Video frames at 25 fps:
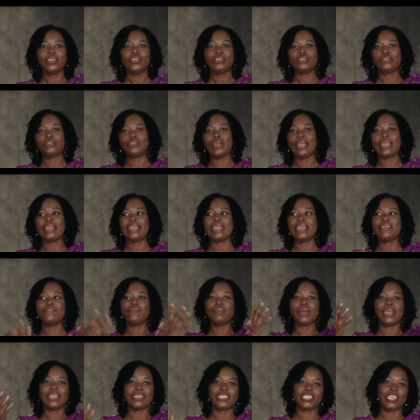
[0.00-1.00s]
So I gave
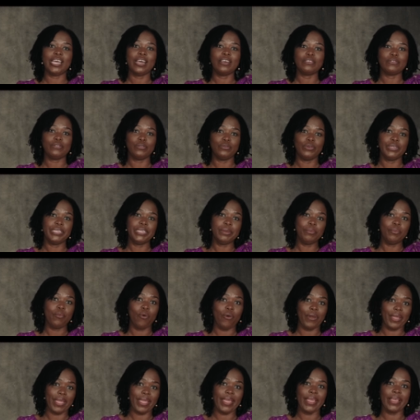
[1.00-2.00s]
my child to him
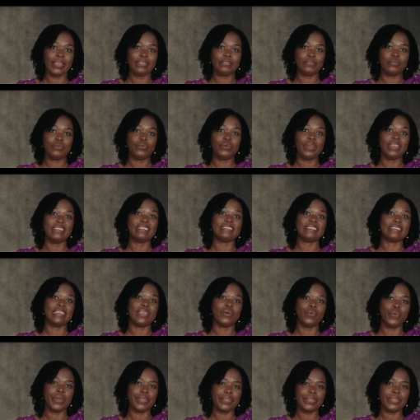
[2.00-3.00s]
or her to go and stay
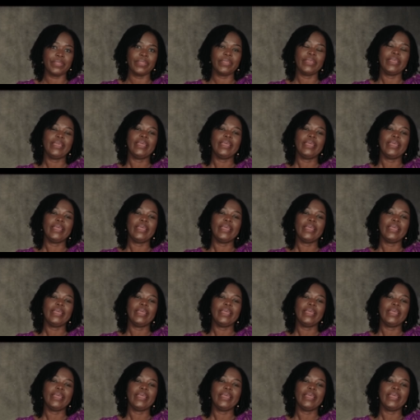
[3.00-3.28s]
with.